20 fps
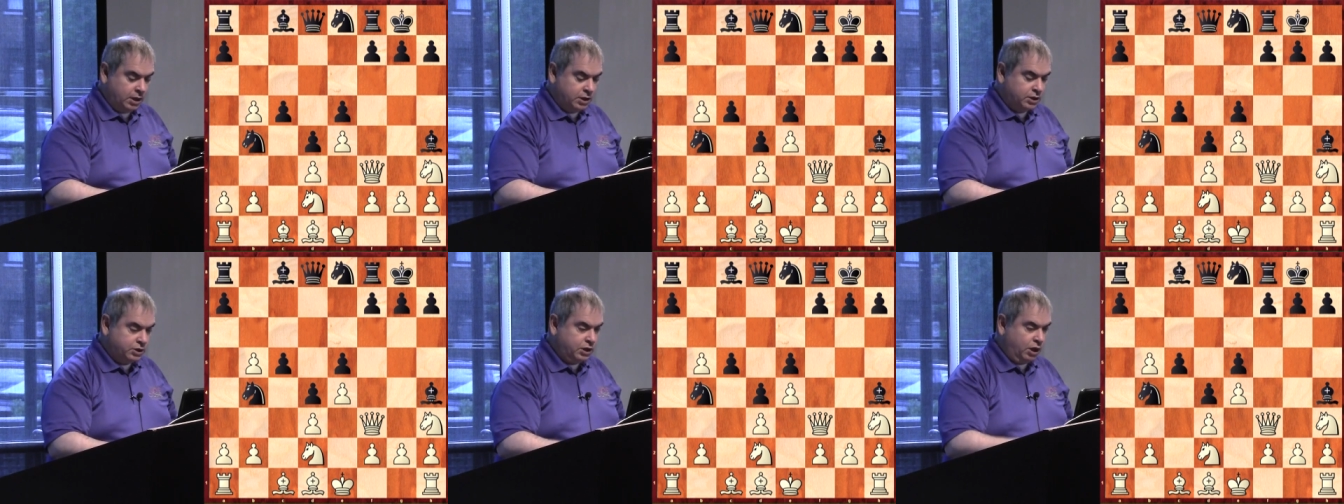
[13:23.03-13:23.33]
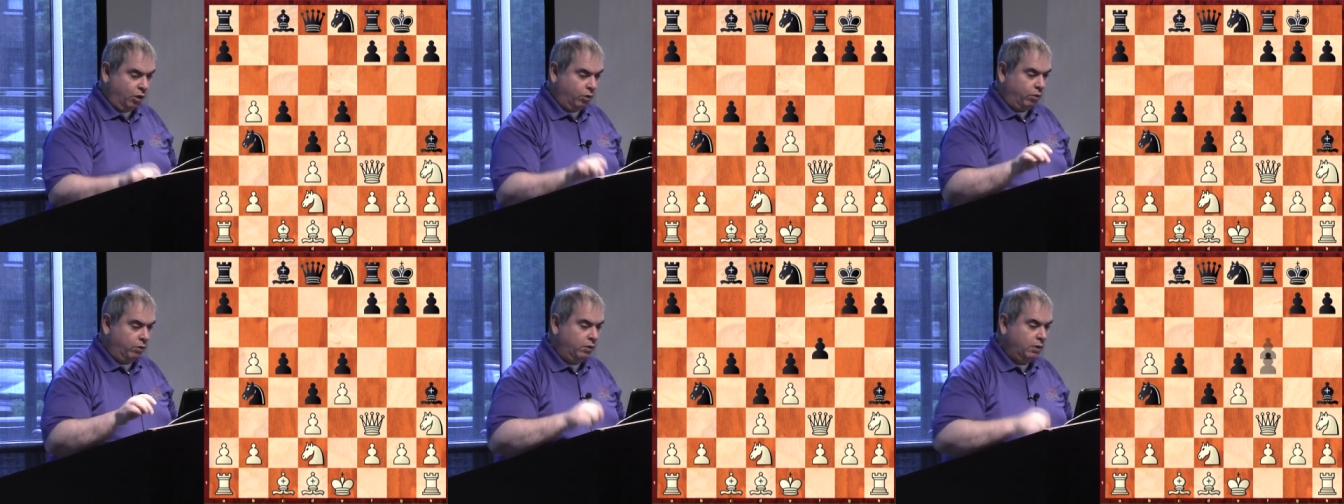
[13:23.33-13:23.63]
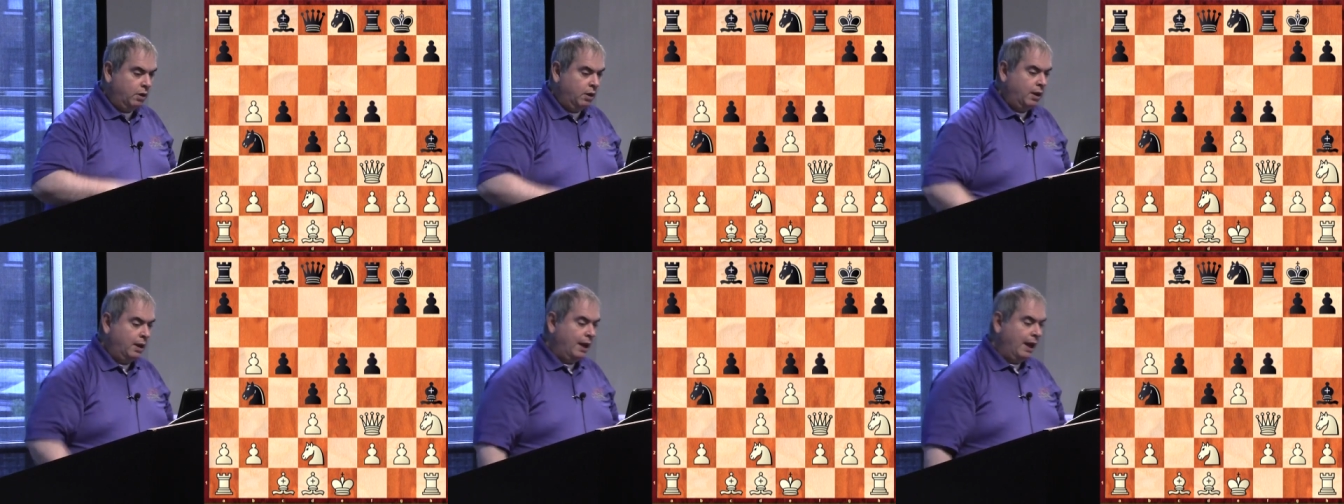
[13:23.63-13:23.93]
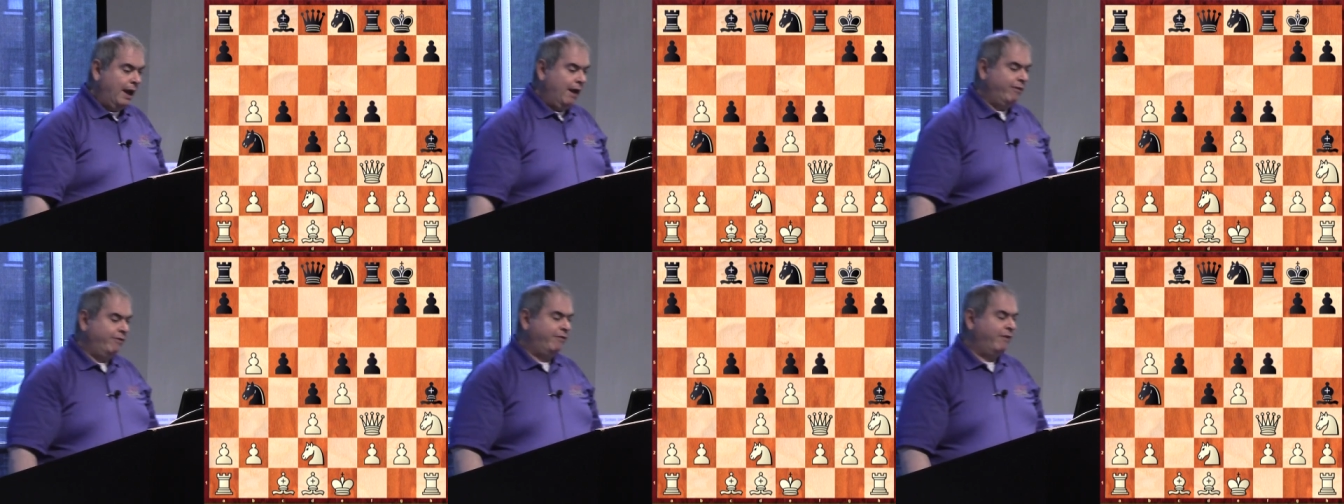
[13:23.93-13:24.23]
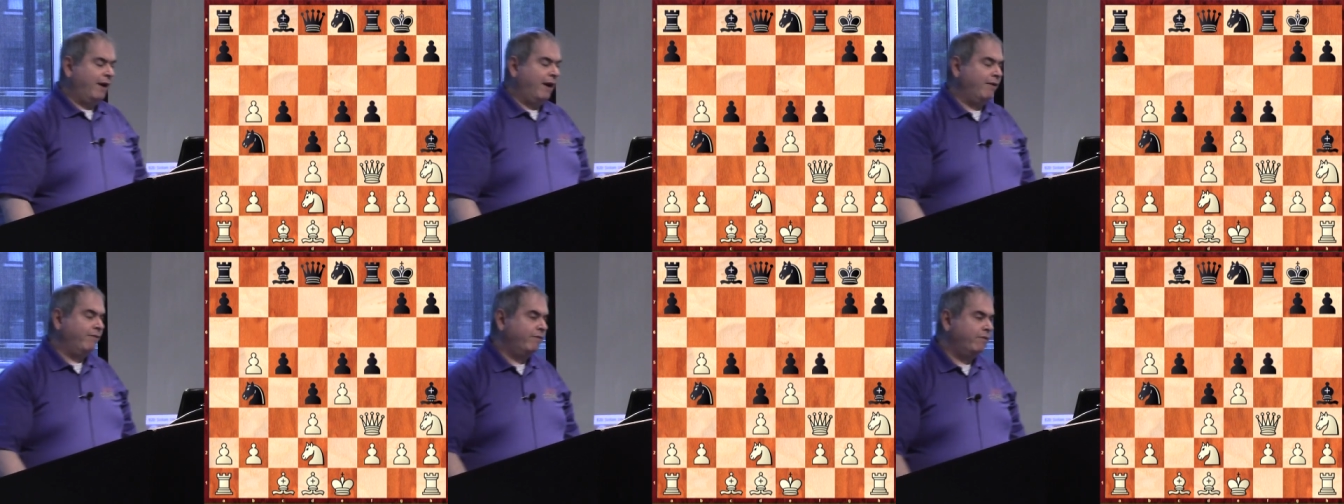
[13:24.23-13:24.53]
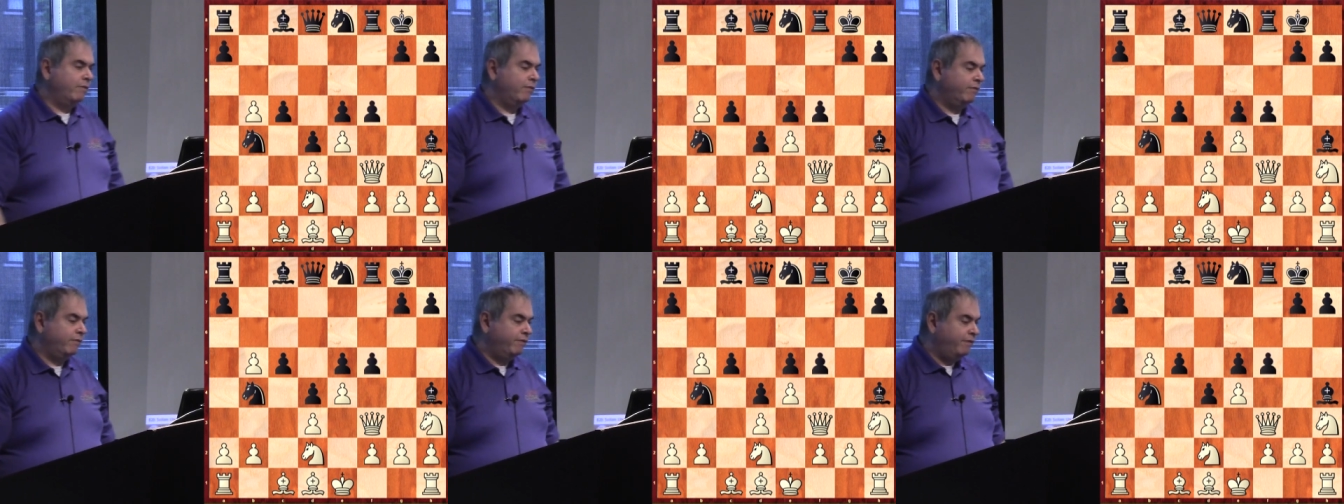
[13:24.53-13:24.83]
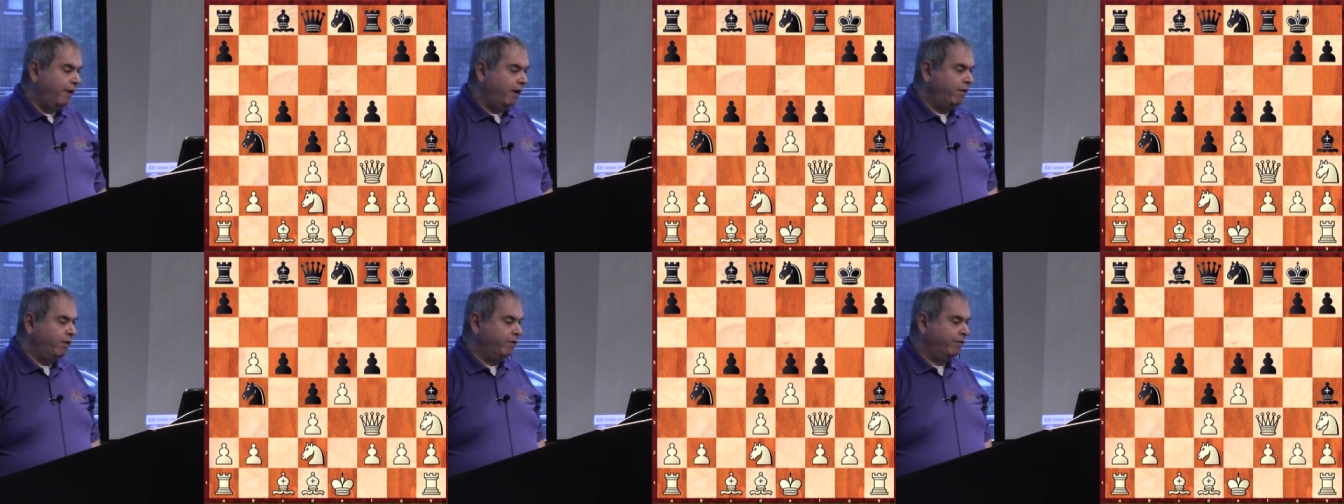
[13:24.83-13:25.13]
So, f5,
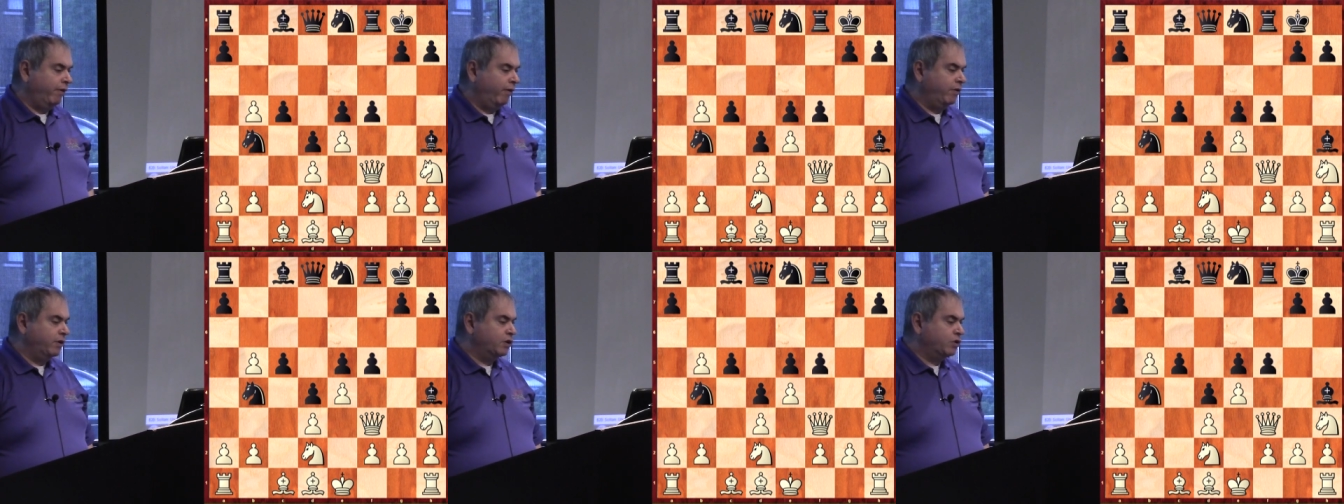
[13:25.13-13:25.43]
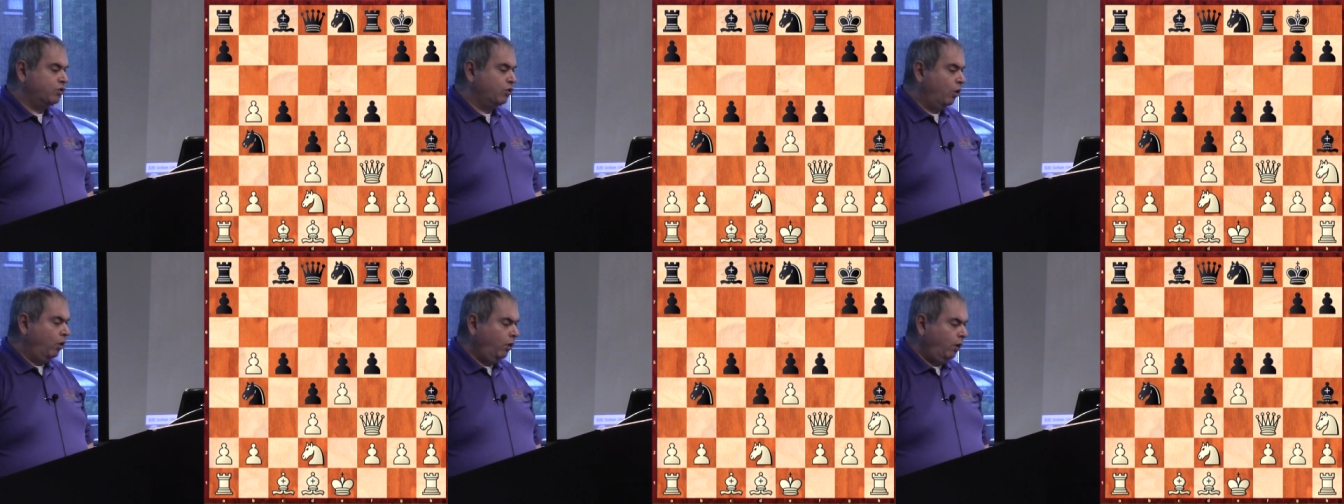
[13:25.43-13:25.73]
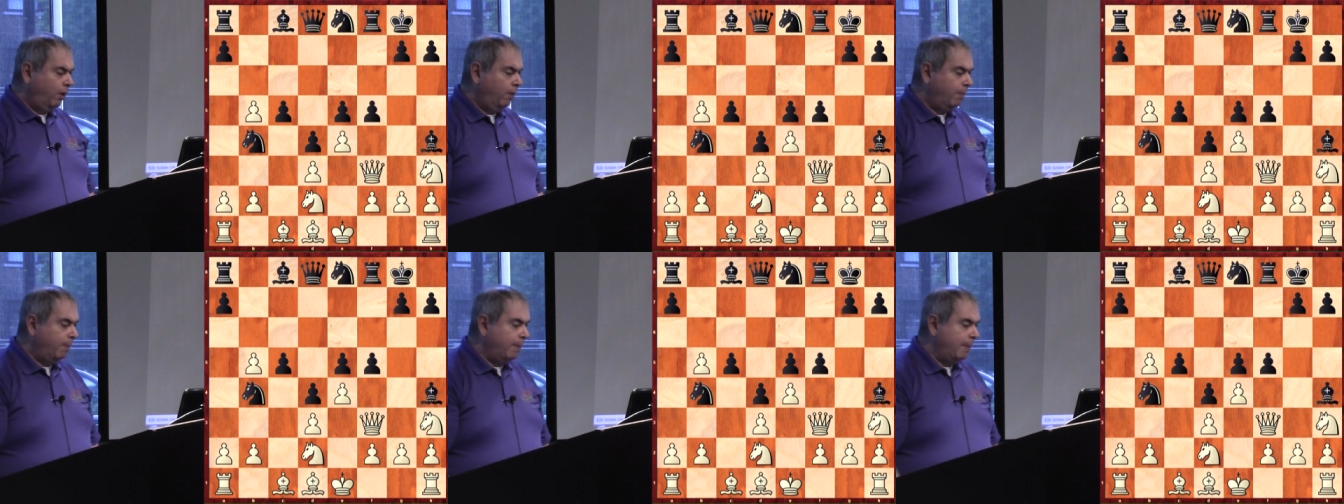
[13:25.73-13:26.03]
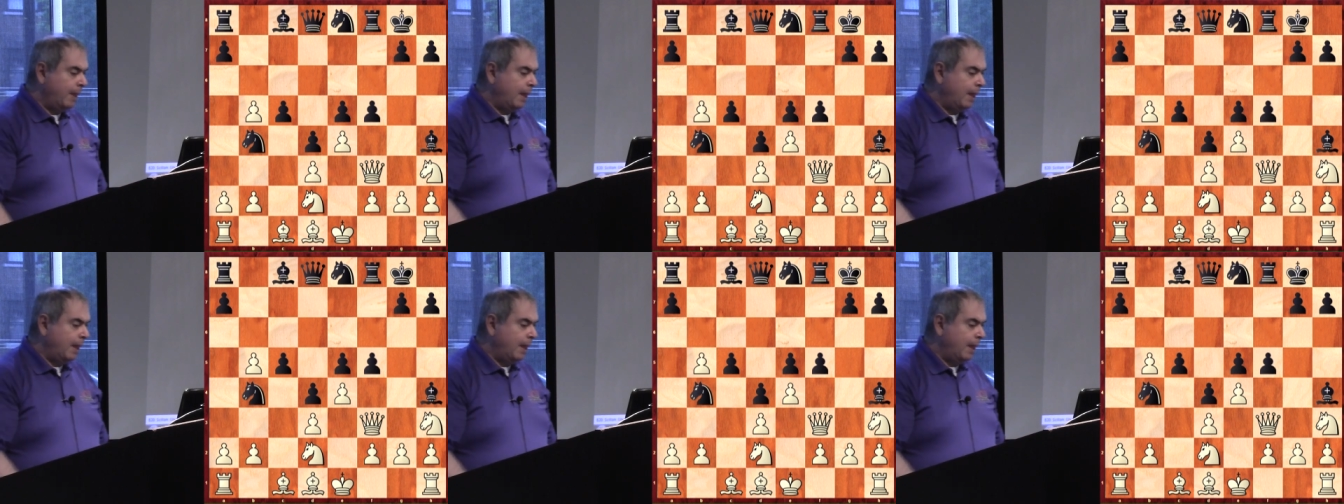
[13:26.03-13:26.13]
very, very strong.